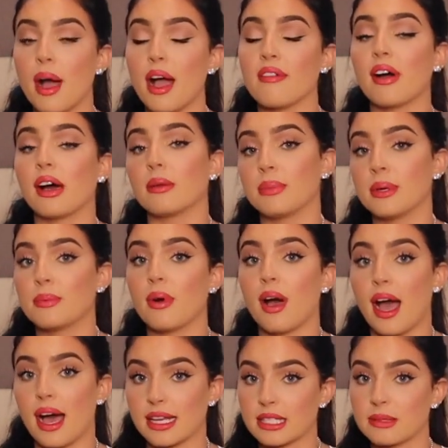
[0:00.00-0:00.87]
I've had people
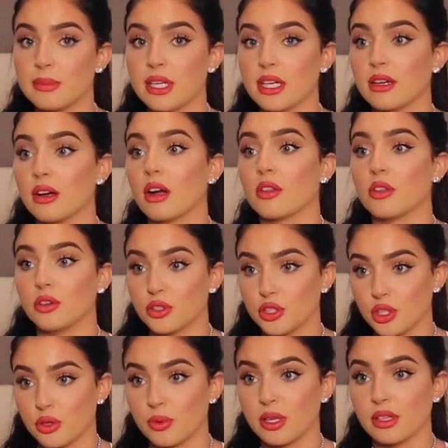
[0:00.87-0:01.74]
ask me, are
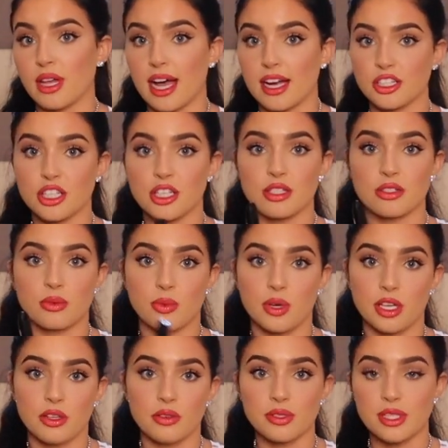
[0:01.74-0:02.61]
those your real lashes
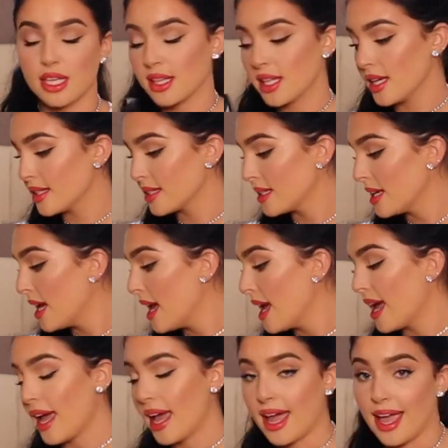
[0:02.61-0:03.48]
when using this?
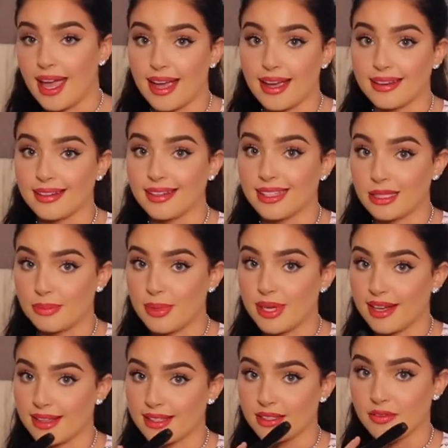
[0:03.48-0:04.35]
And it's
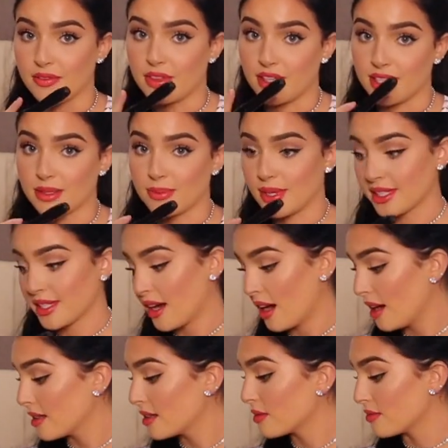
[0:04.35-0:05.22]
because of this
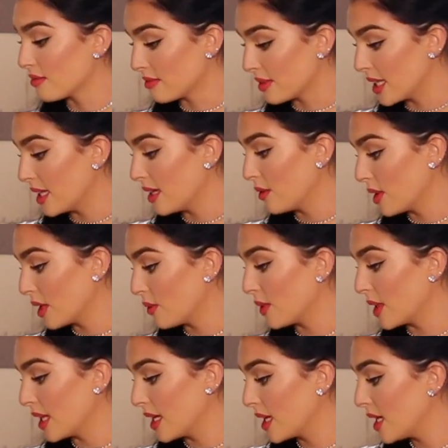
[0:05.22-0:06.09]
mascara. It's
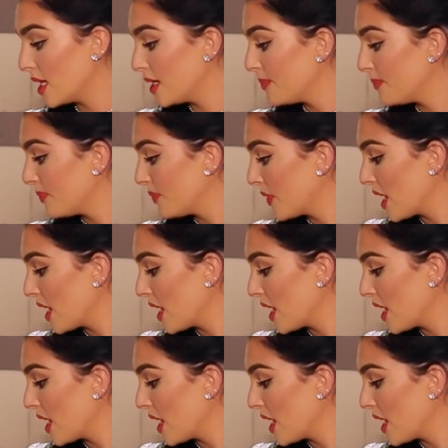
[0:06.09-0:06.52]
really good.